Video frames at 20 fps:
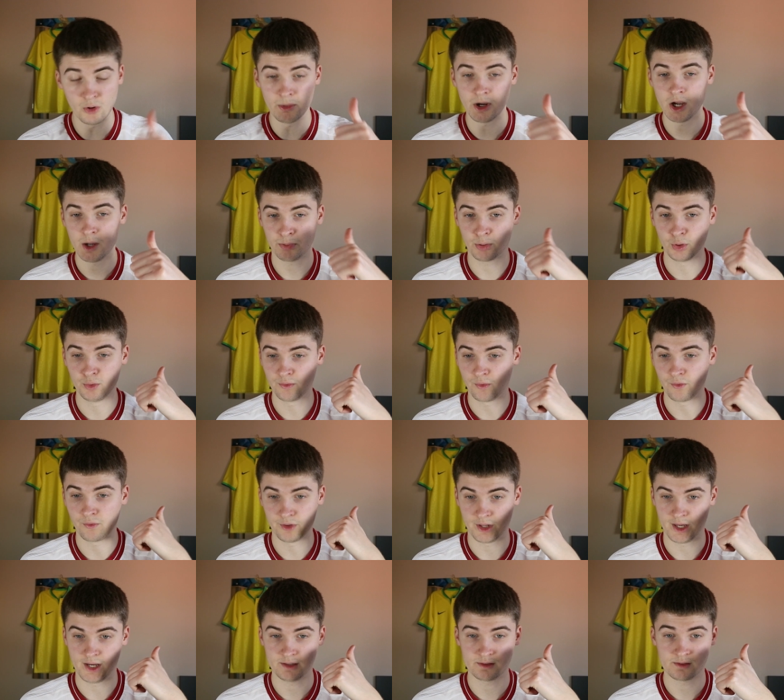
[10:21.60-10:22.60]
got my approval
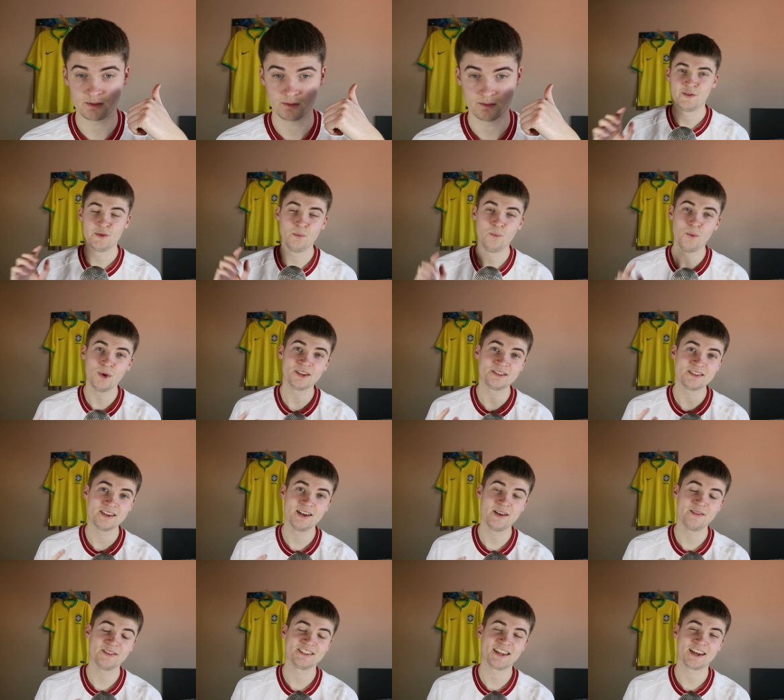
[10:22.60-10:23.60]
for that. If you want to
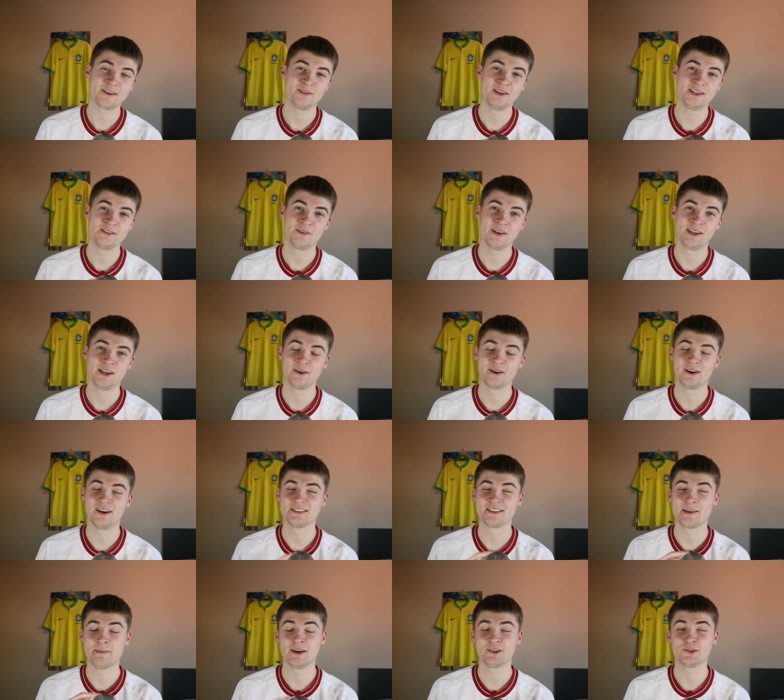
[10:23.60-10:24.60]
see another Tech Fleece video,
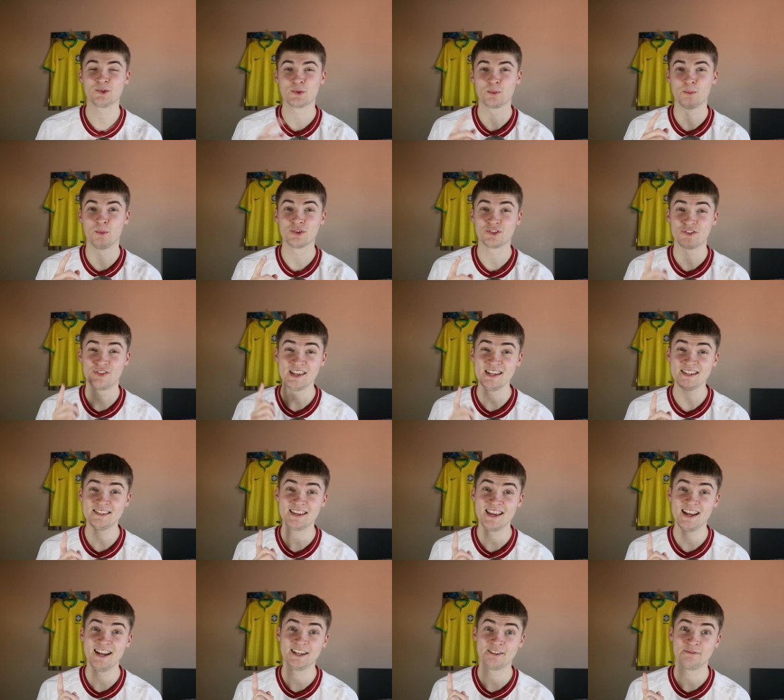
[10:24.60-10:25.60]
guys, then make sure to watch this
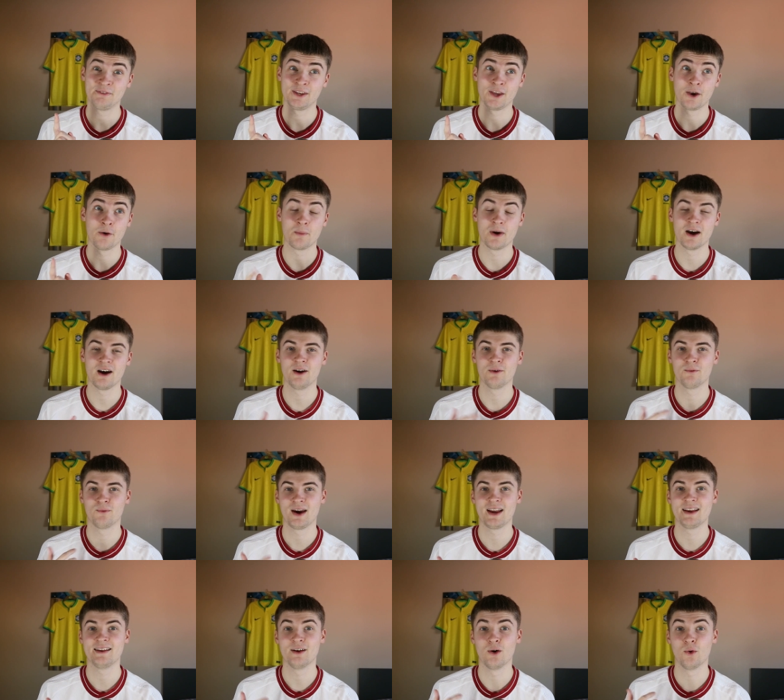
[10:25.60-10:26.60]
tier list video where I
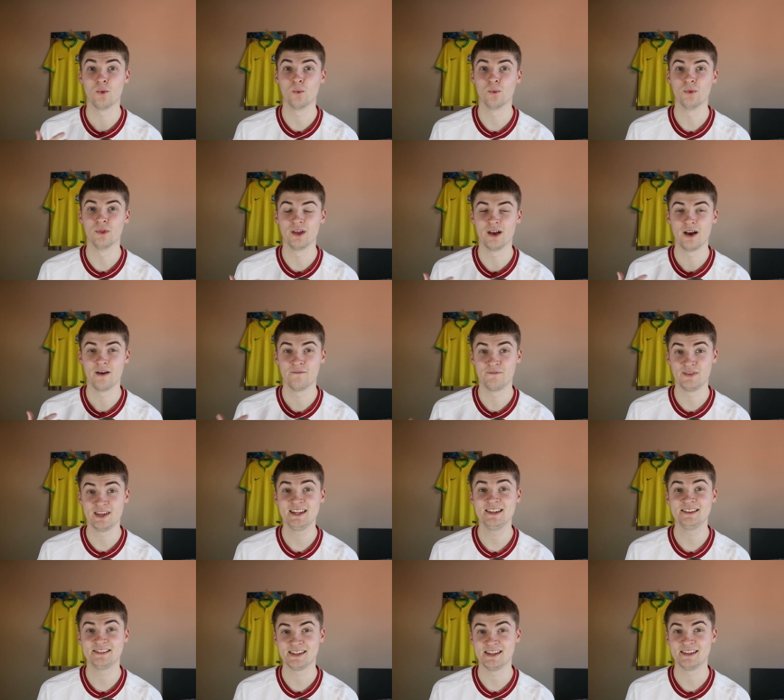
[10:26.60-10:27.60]
rate all the
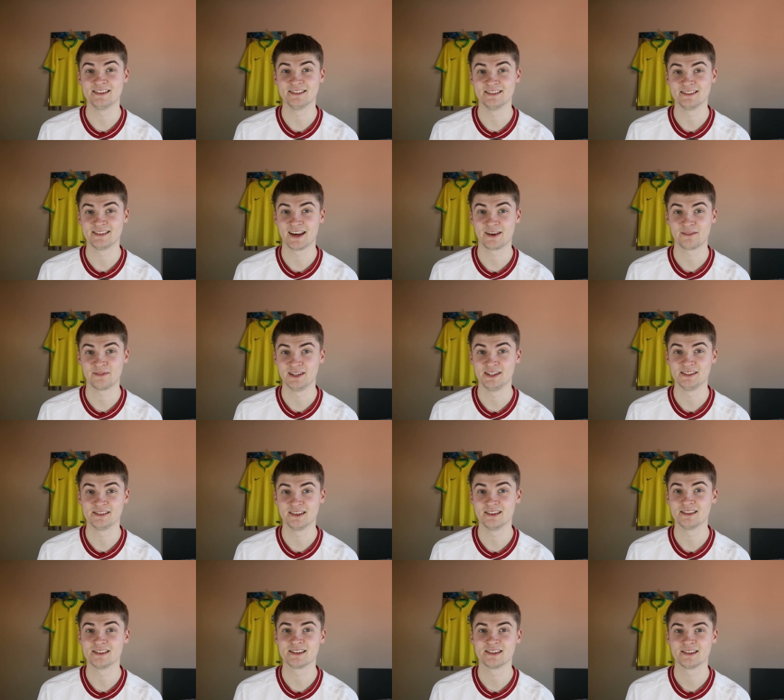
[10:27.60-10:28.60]
V season Tech
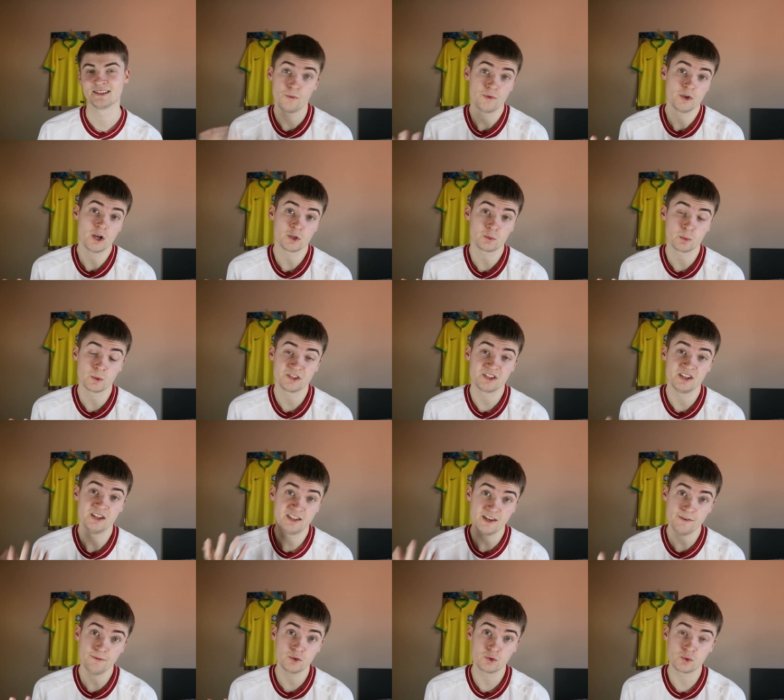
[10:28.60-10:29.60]
Fleeces. Or if you guys want to see
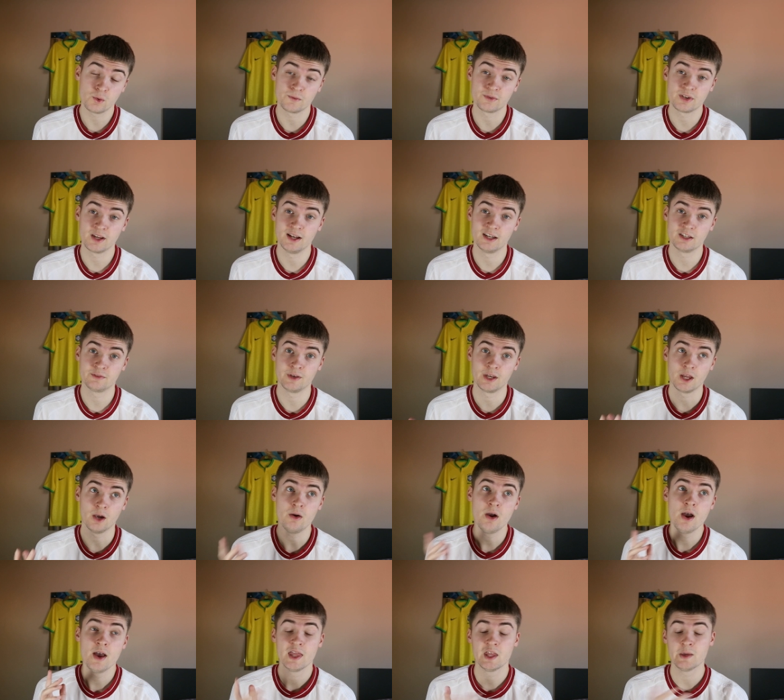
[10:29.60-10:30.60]
a different sort of tier list
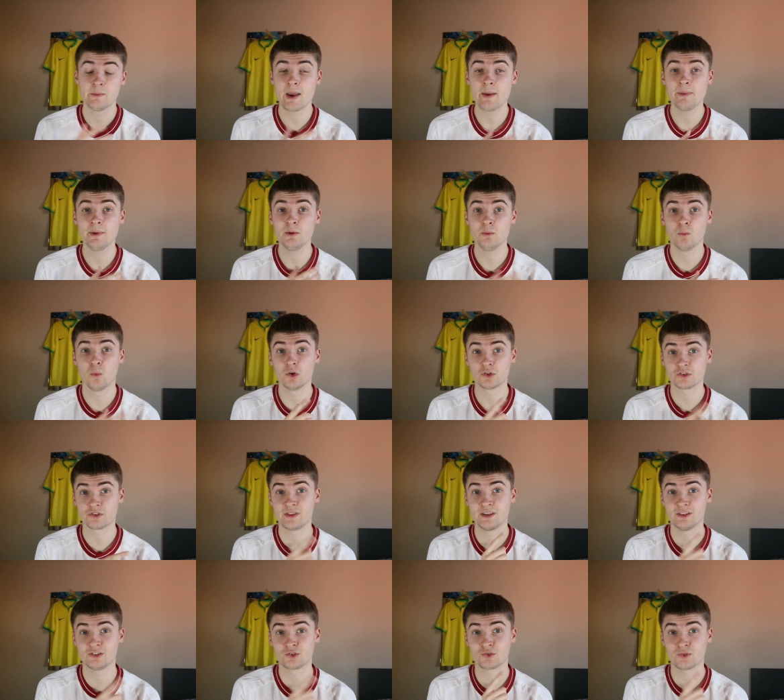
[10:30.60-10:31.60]
video, then maybe
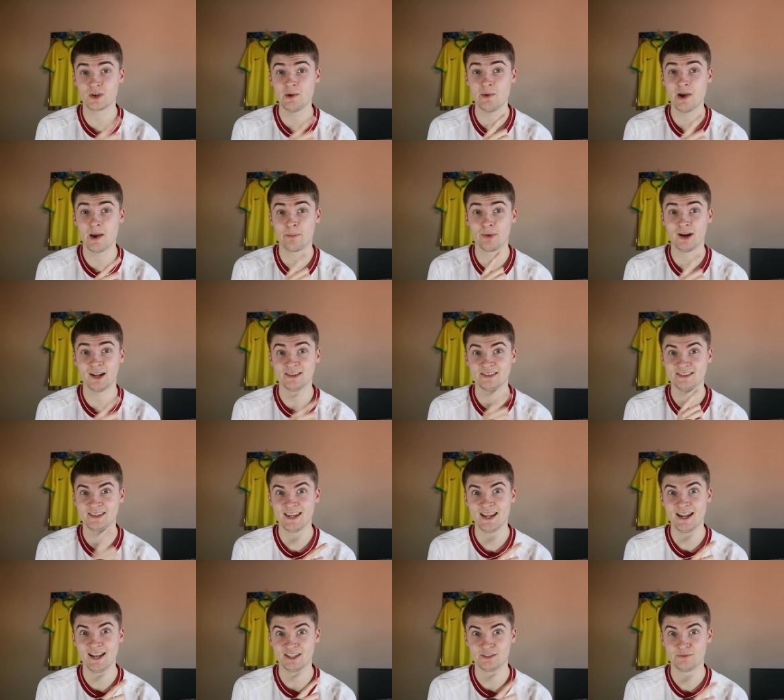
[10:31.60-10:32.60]
watch this streetwear brand
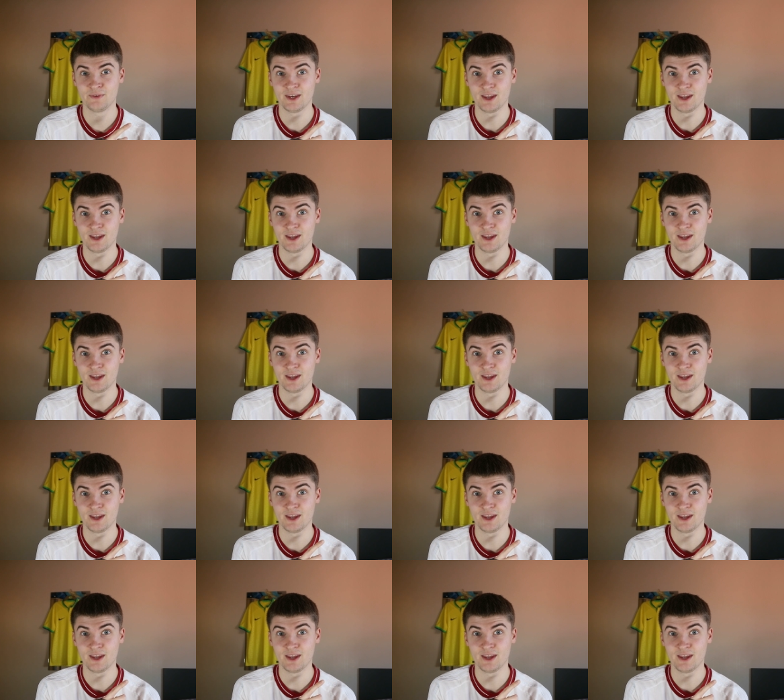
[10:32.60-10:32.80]
tier list